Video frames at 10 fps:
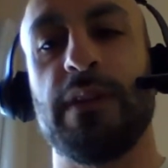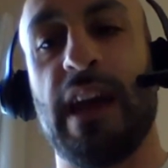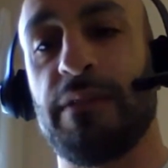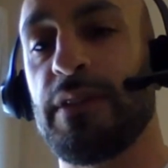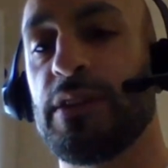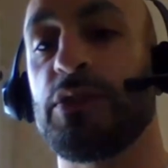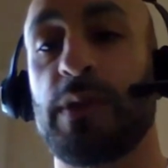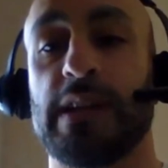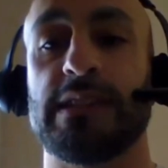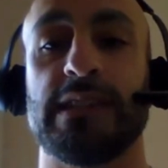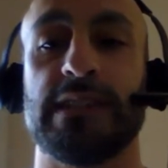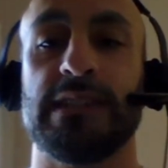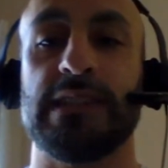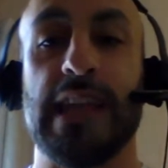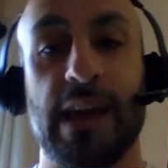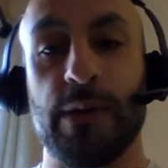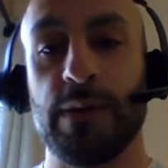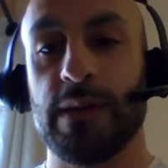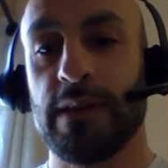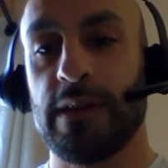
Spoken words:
have to address this now,